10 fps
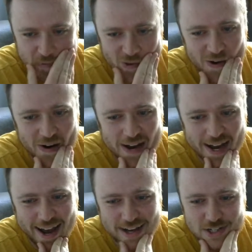
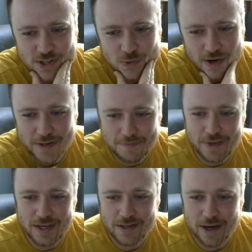I just want
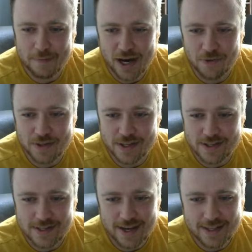to come out with it
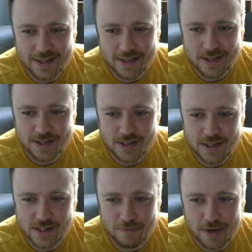and say that
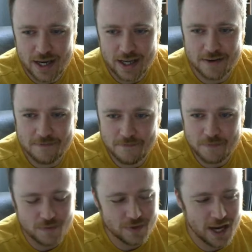this might
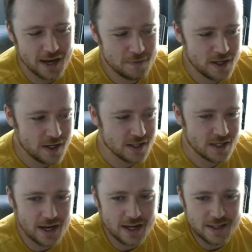not be a
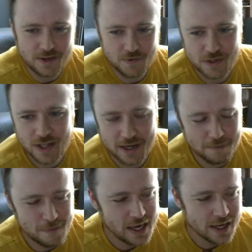design that would like
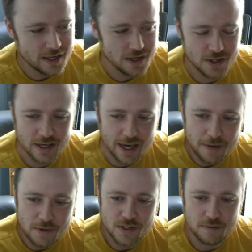make it into the
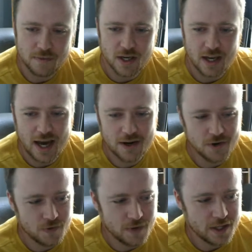game or something. I
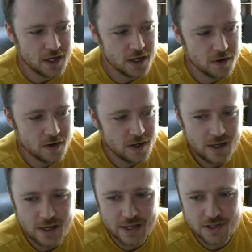don't really know.
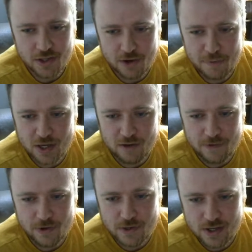It's a little bit
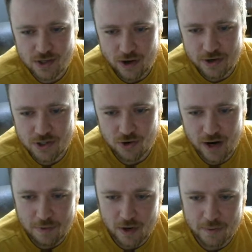confusing, so I'll
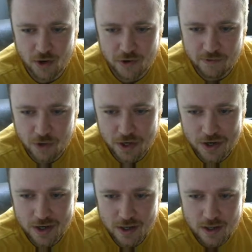describe what I'm going for
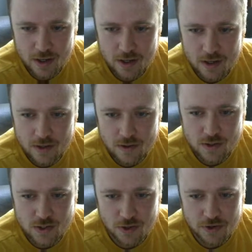here.
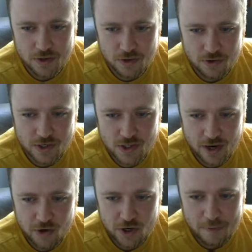So you'll
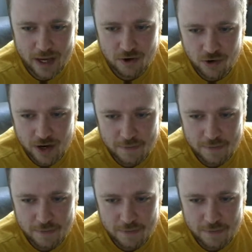discover your Battlecry